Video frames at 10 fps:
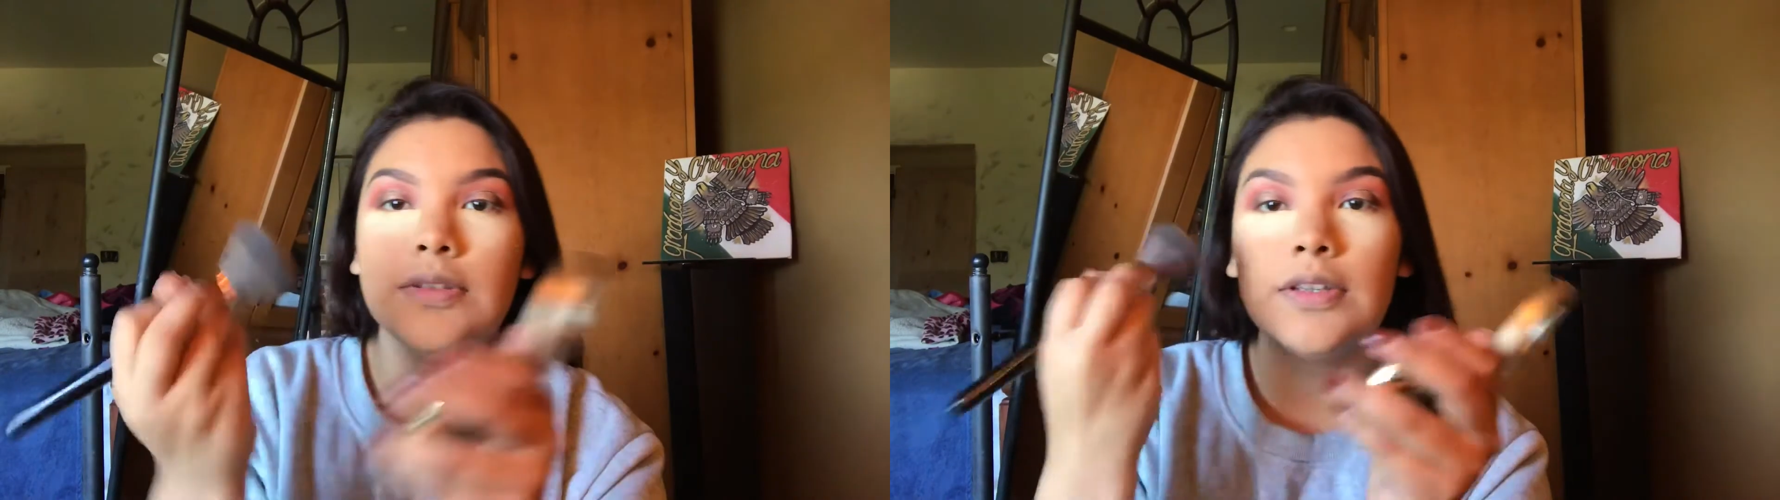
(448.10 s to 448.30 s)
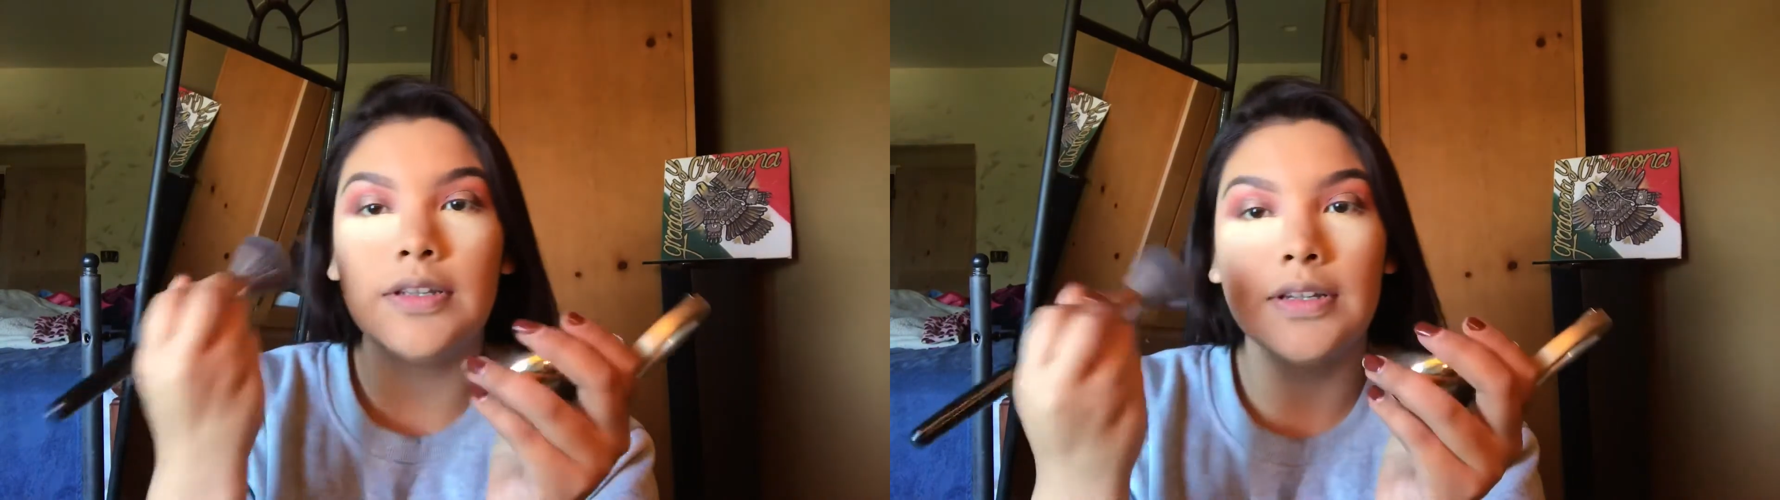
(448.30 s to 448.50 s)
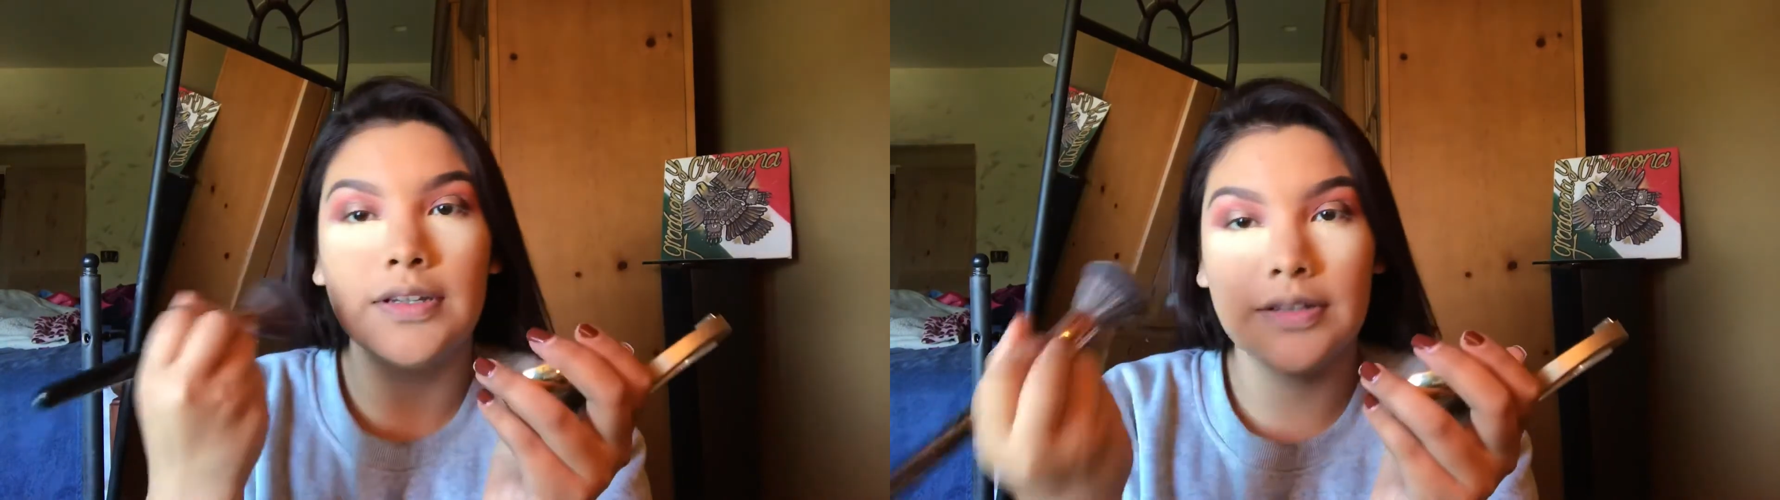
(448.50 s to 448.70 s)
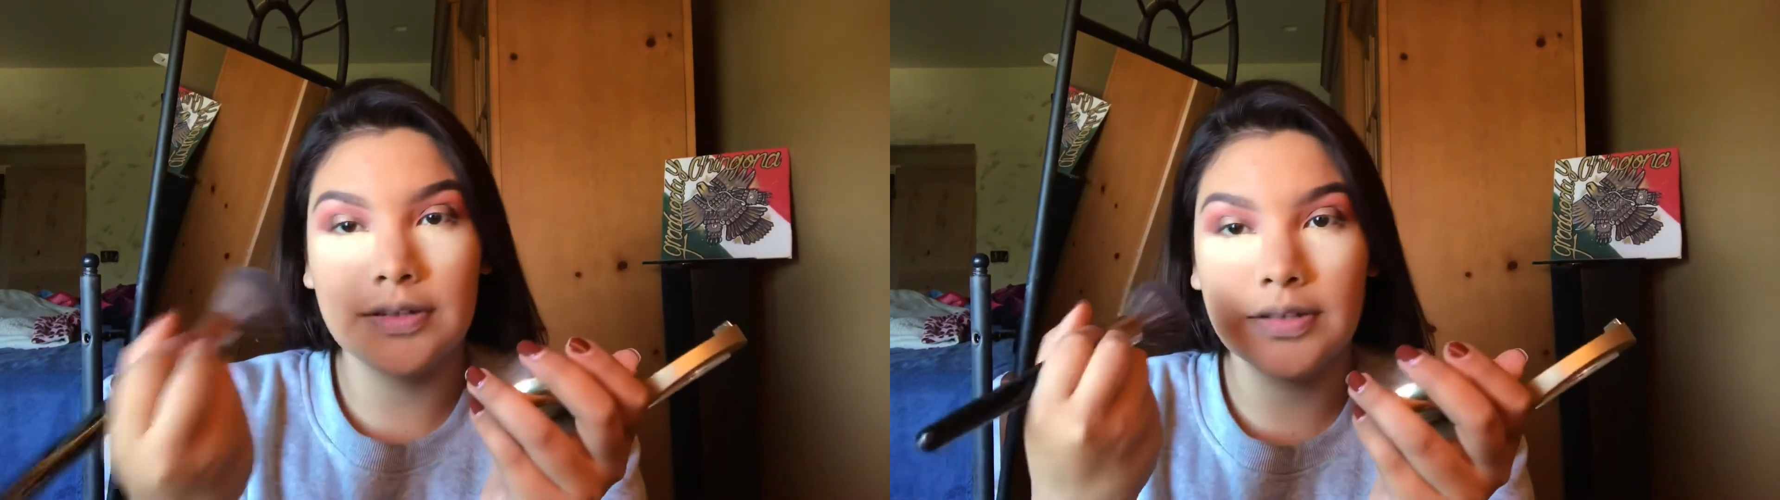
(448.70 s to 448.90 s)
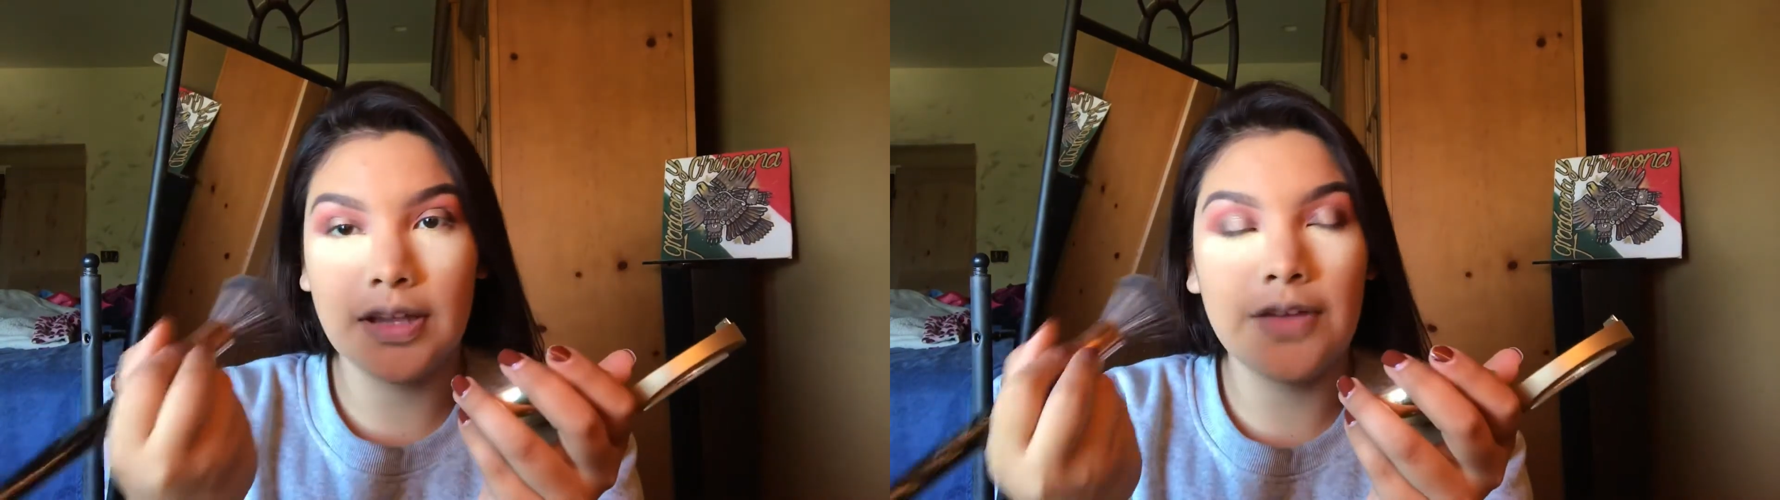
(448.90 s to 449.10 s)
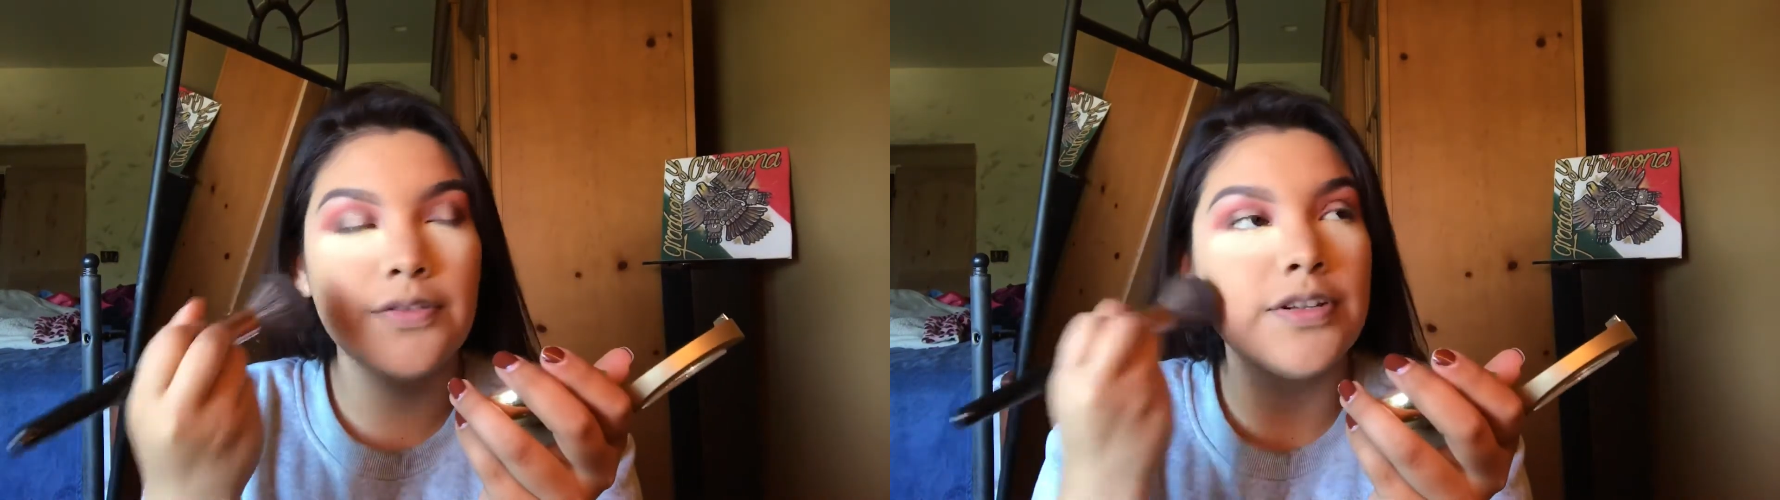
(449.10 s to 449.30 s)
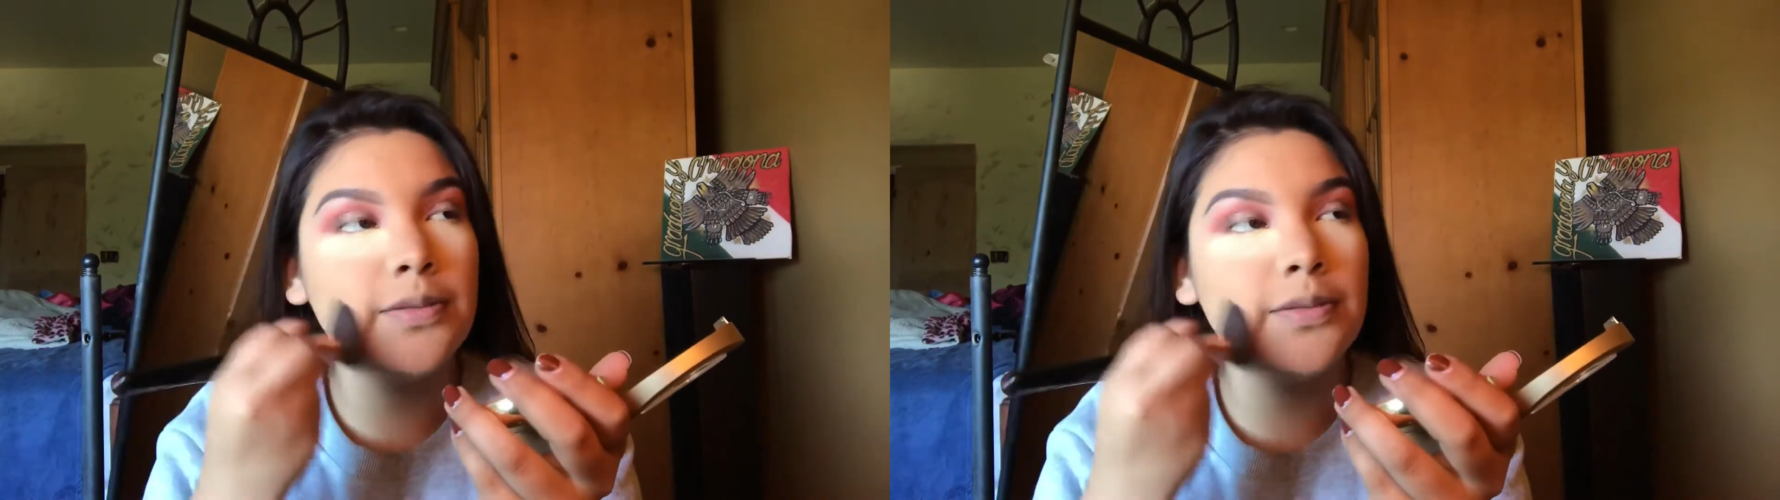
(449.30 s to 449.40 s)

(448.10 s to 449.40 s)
the Kat Von